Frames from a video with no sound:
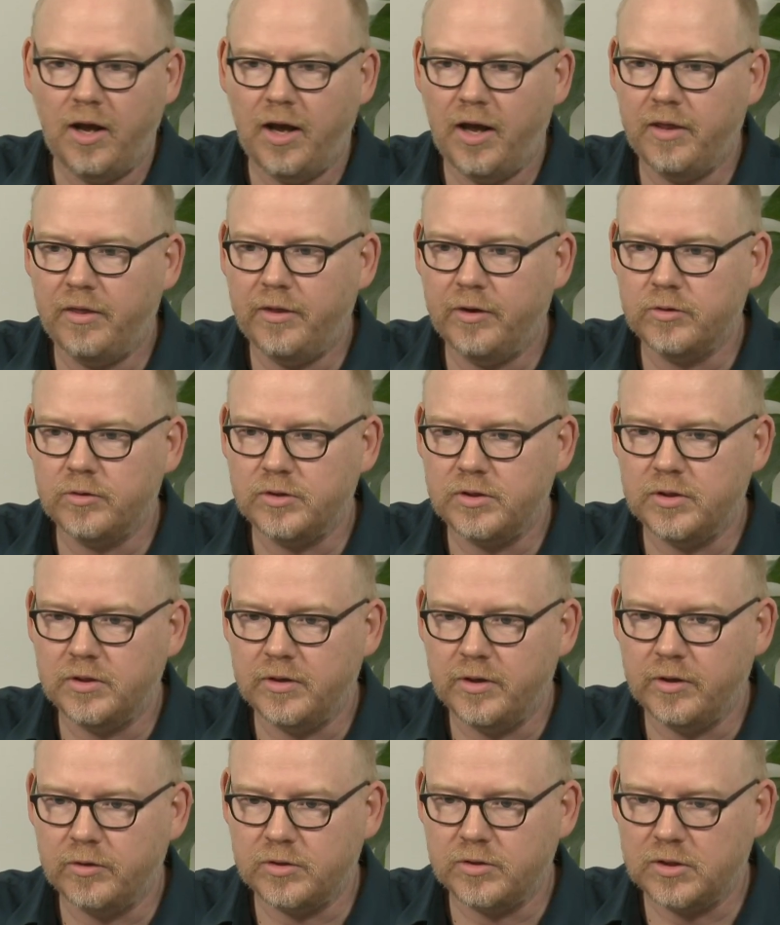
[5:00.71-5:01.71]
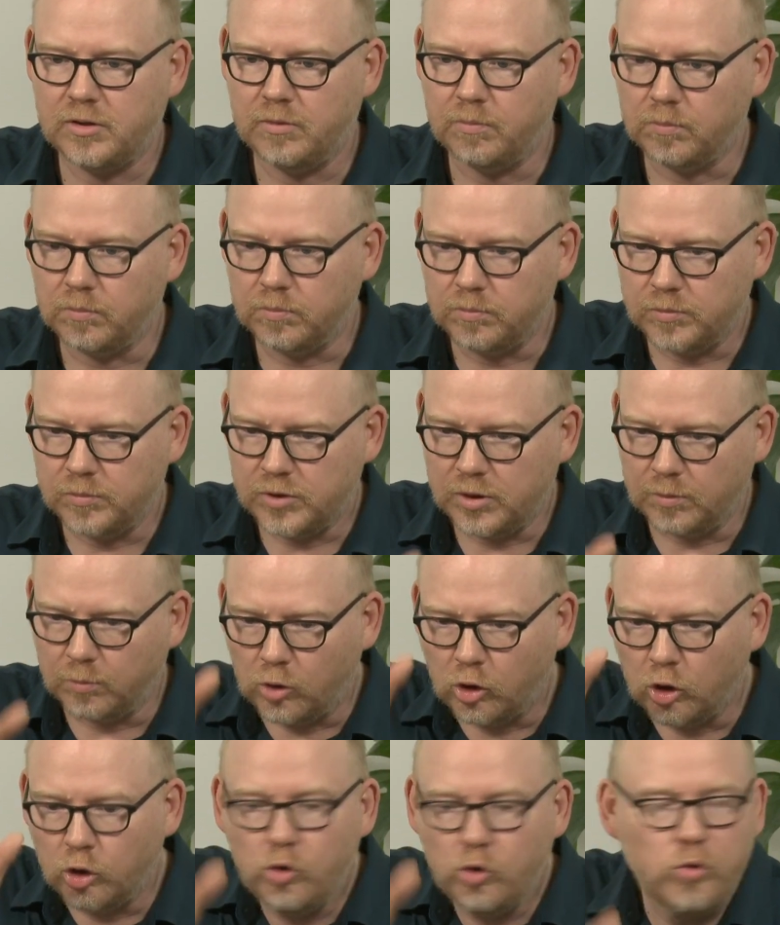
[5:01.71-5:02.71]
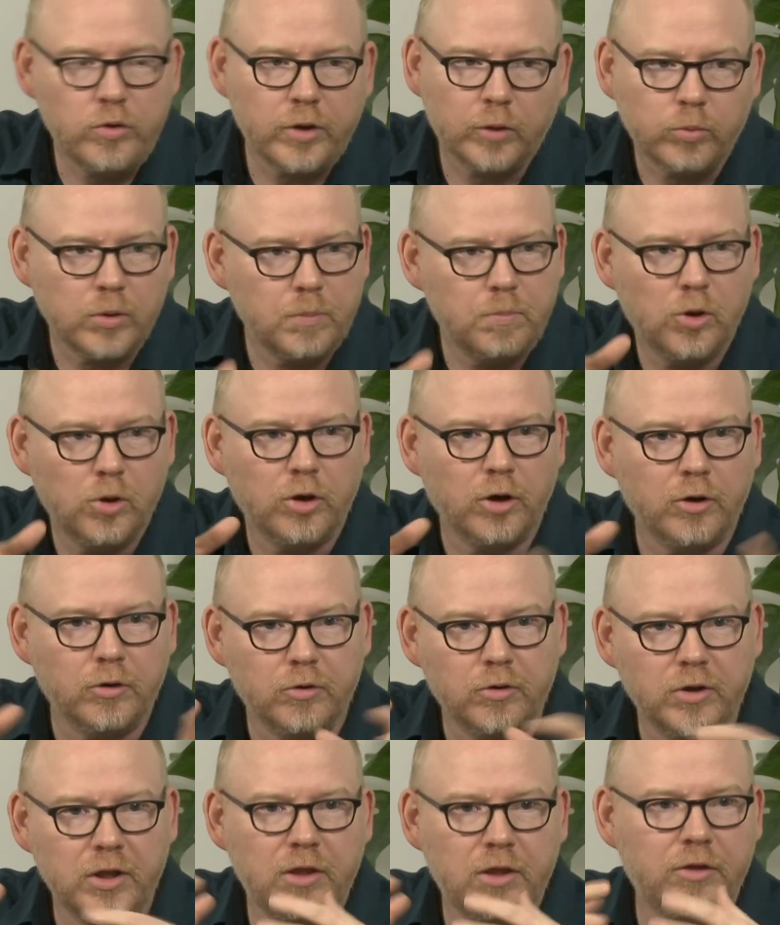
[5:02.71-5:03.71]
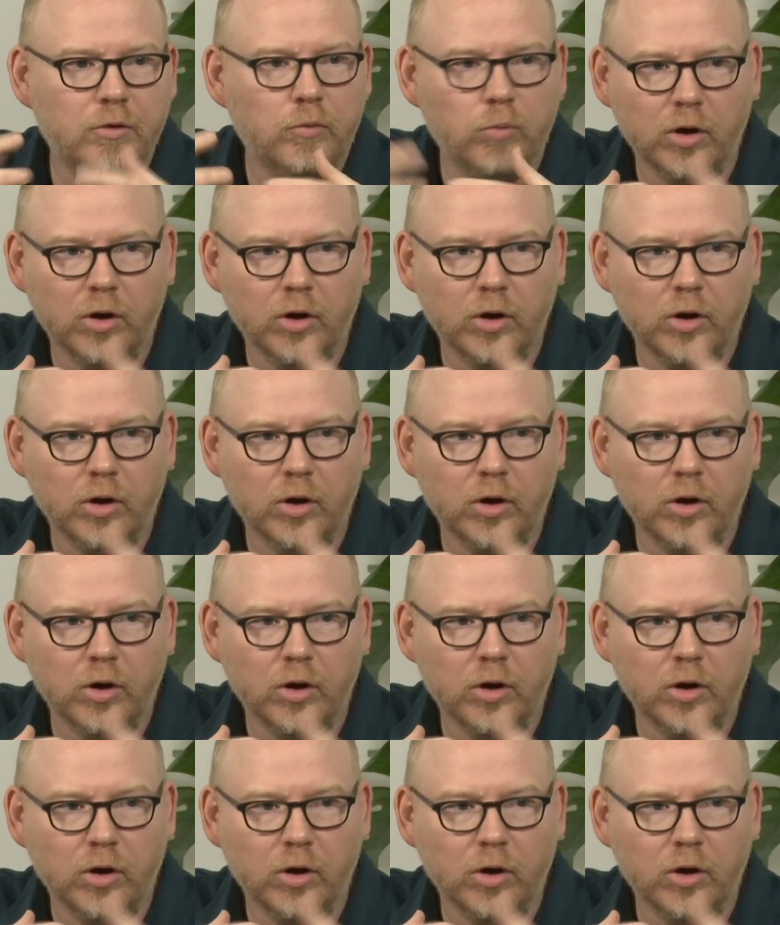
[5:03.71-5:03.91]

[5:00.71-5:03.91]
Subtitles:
and there's some glue that we put underneath the